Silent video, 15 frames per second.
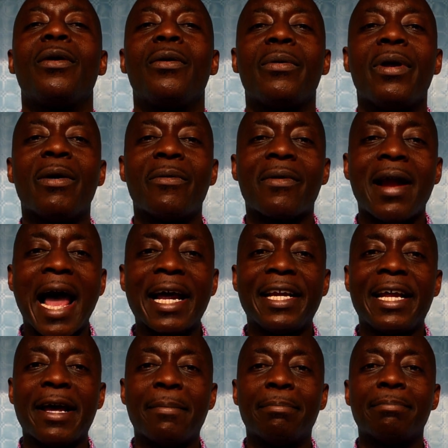We write
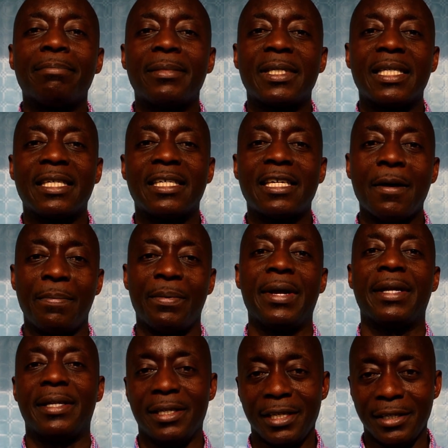them
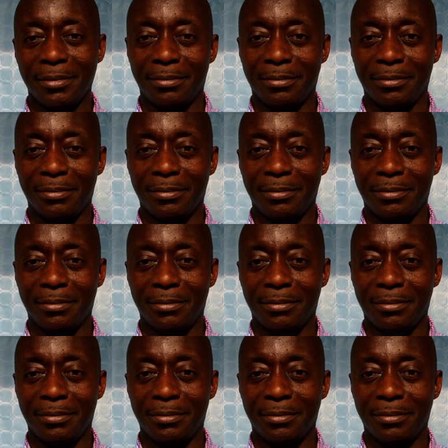separately.